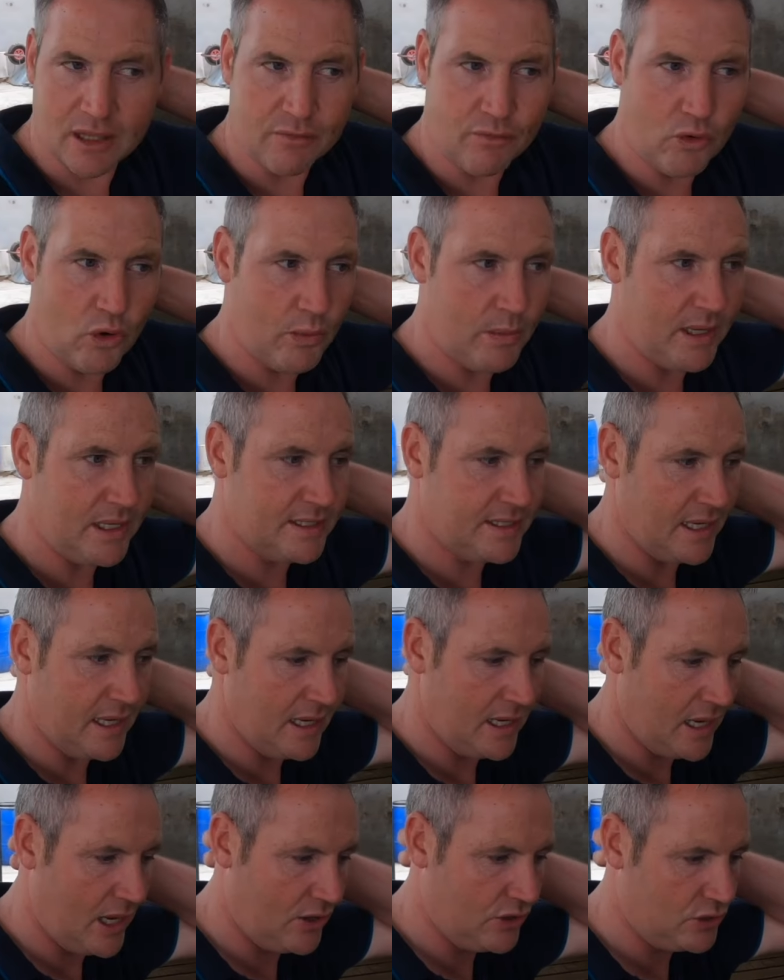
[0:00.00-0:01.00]
the 4-bay
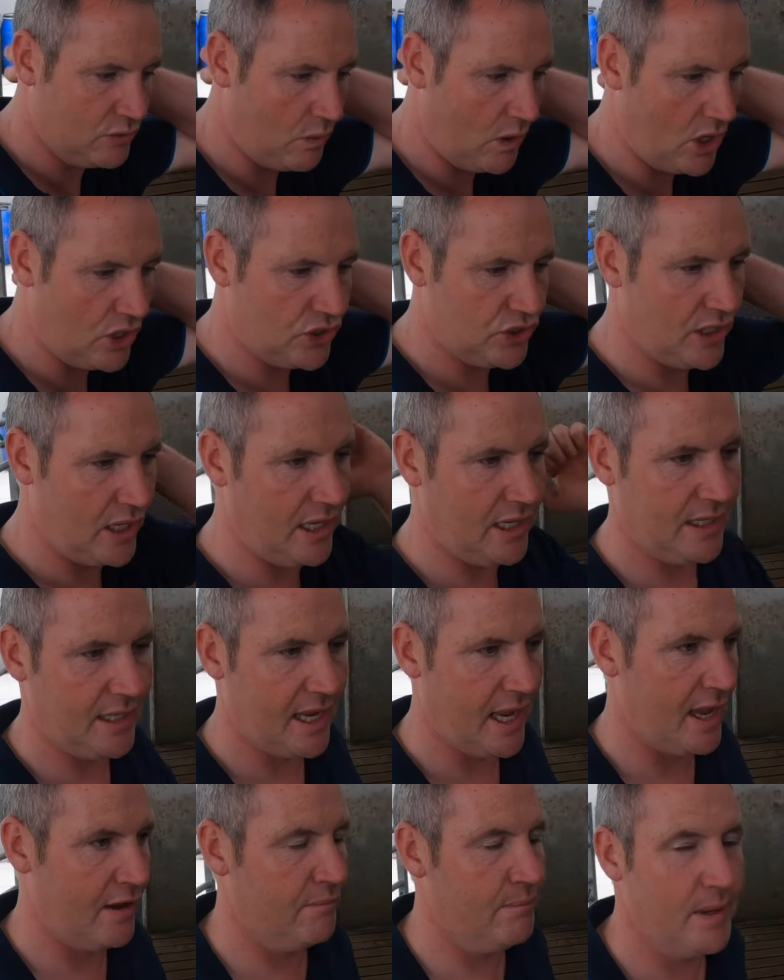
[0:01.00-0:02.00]
single house washed, I'll get the
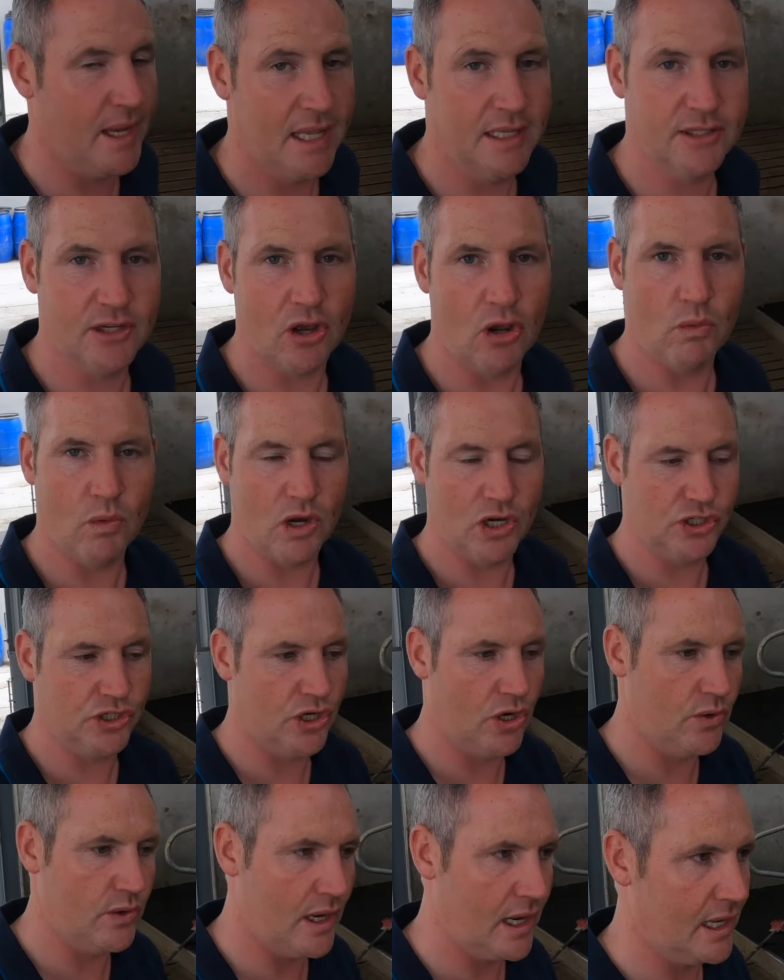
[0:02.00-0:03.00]
calving pens all washed
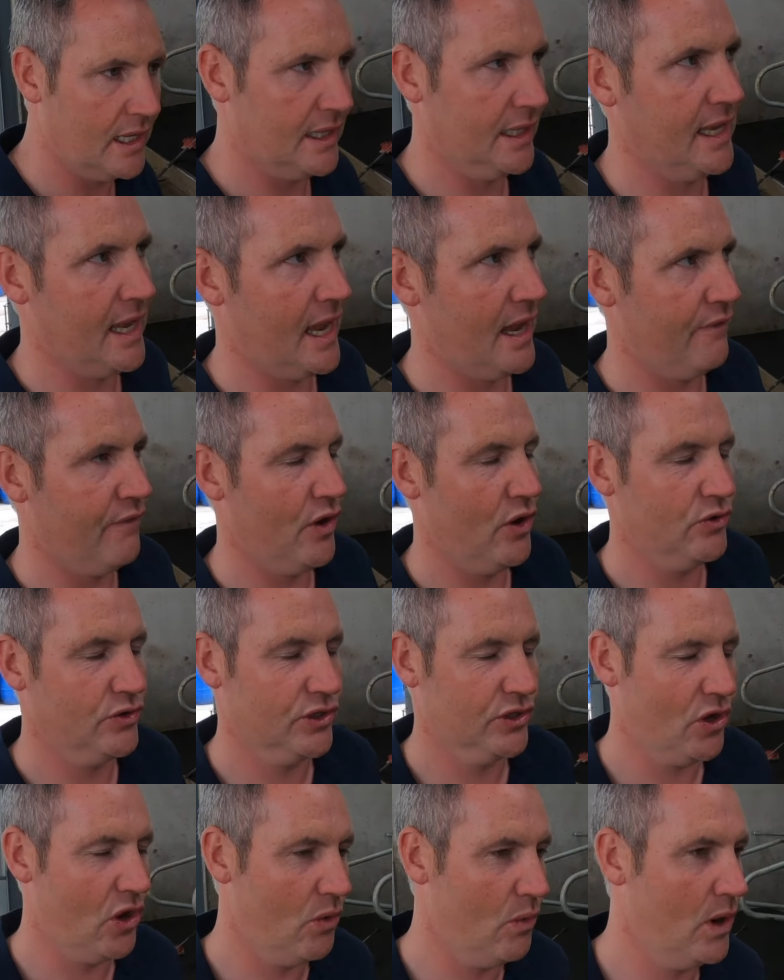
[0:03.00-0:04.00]
out, I'll get the calf
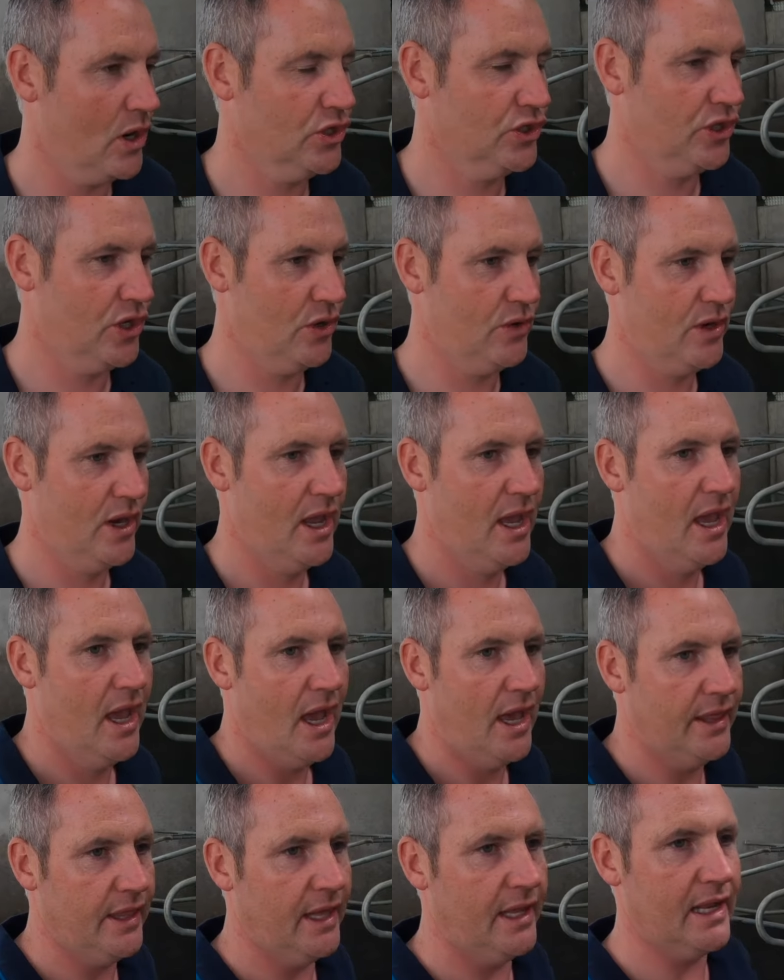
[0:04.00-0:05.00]
houses all washed out,
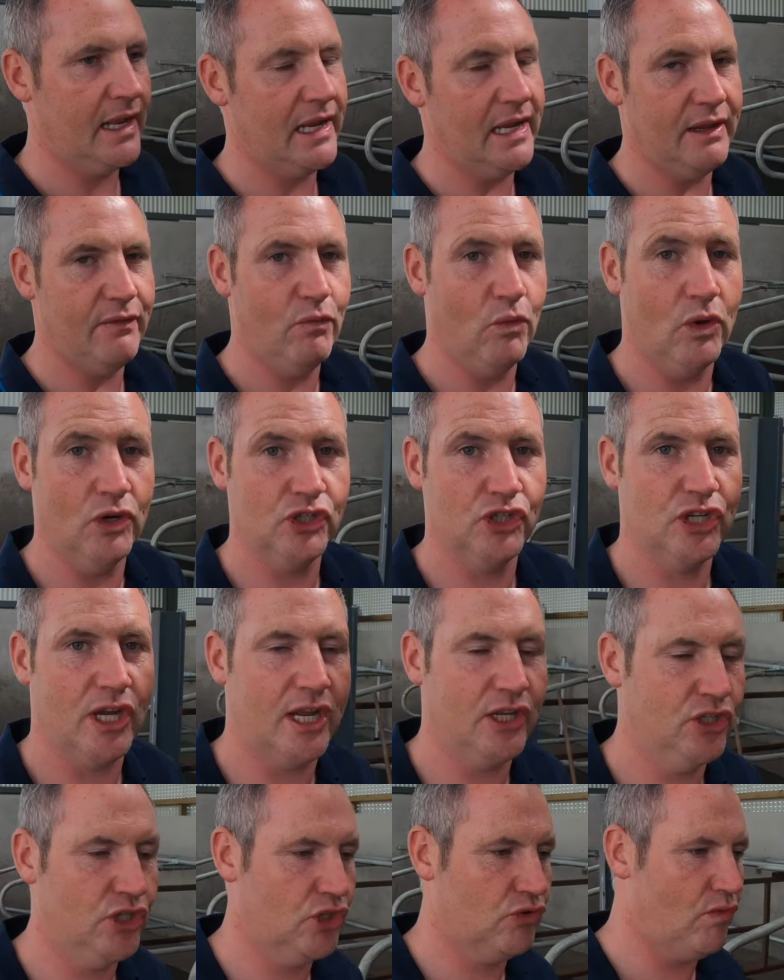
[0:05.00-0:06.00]
and then it'll leave one
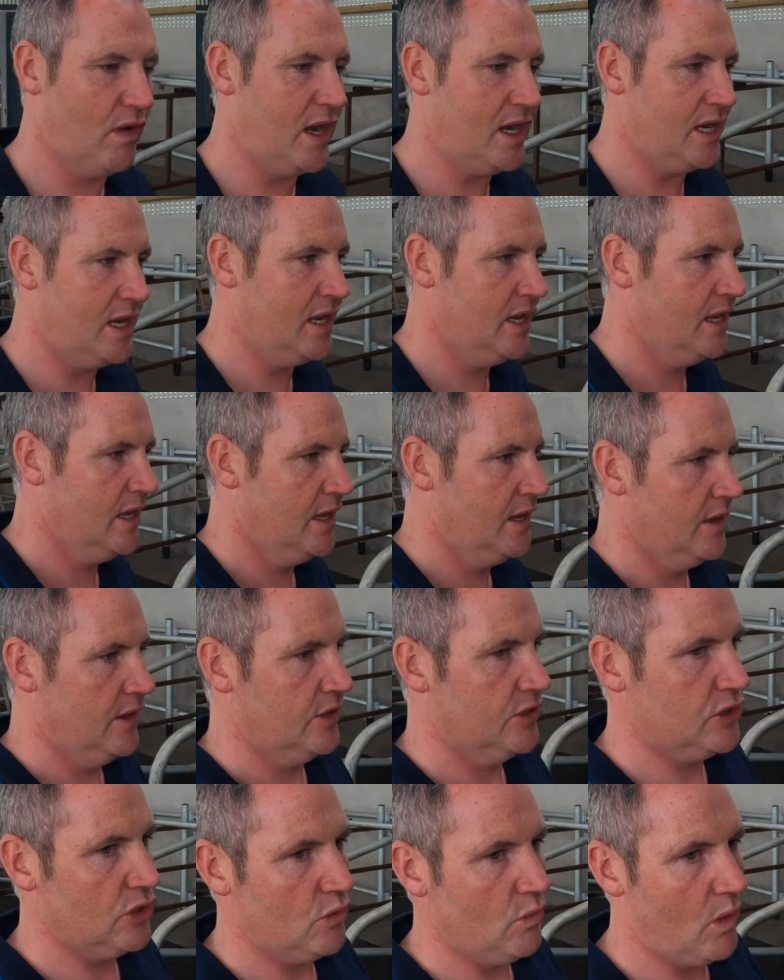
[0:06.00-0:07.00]
shed just ready to